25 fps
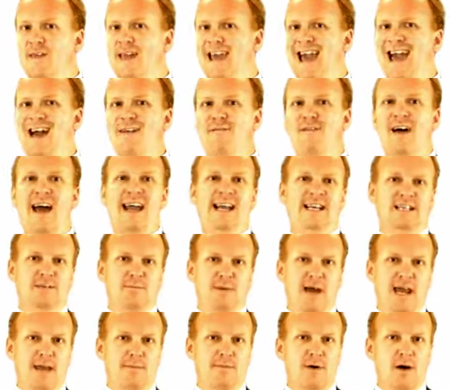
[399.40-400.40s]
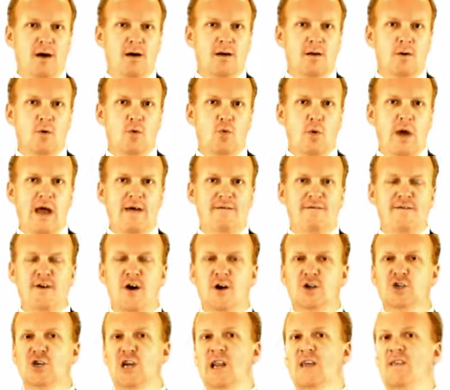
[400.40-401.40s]
the F8 paper, where
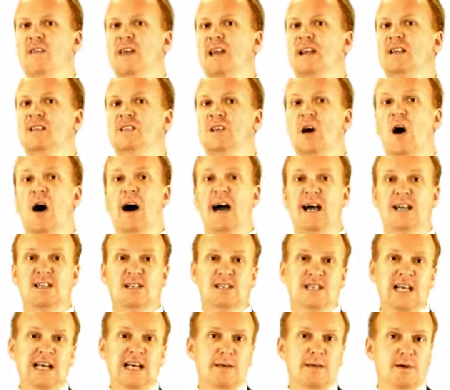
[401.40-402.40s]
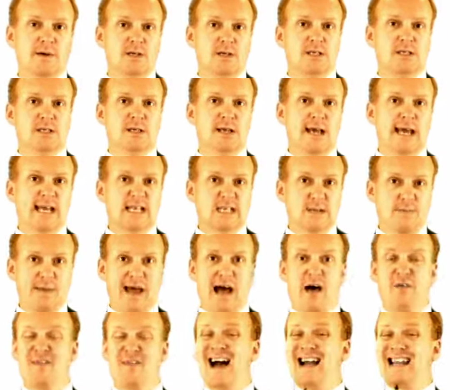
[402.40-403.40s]
virtually the entire syllabus is
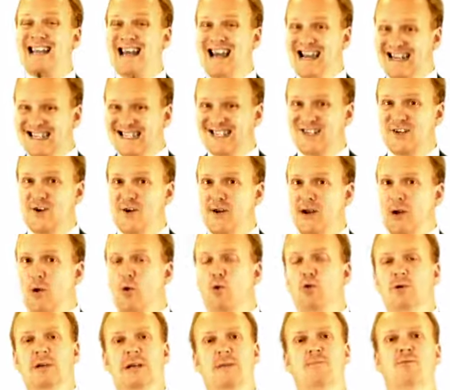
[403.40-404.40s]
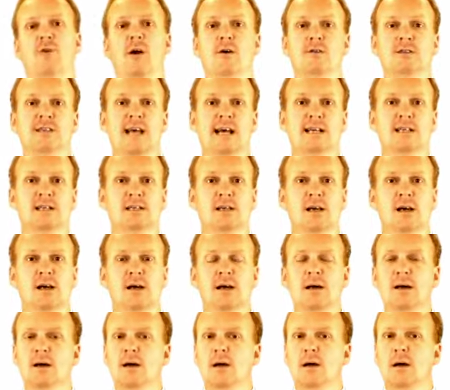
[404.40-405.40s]
about that external audit process,
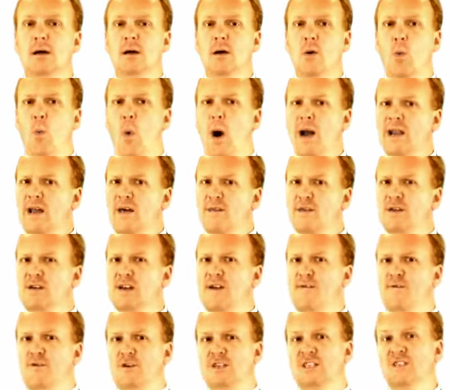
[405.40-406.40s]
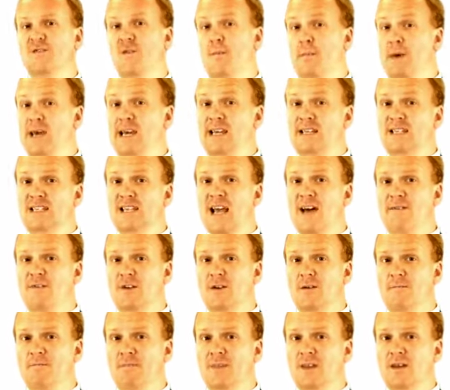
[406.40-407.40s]
one other difference for
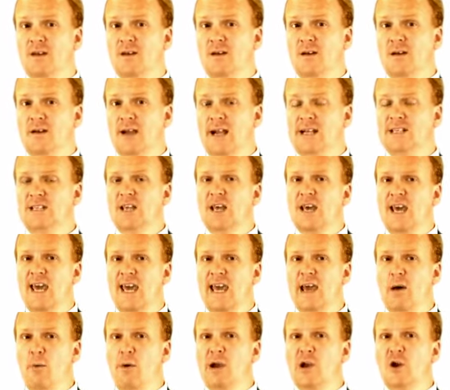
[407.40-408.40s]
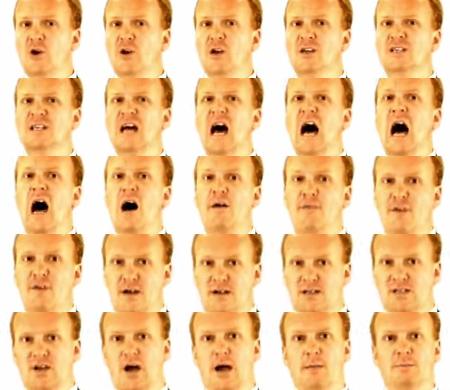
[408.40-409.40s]
P7 is that here we look at other
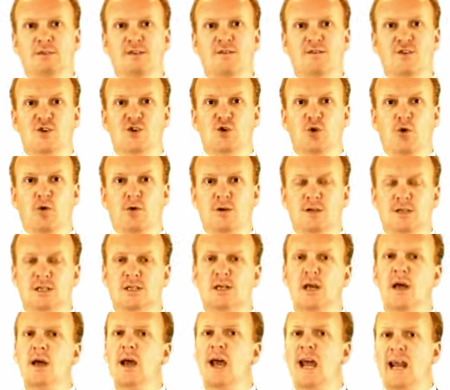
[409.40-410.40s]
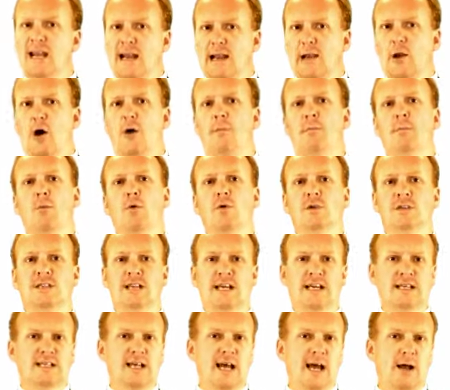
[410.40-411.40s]
types of assurance in a lot more
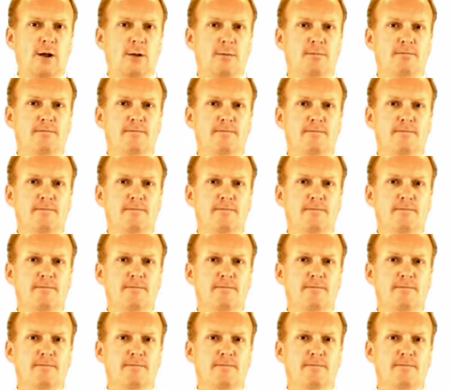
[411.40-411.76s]
detail.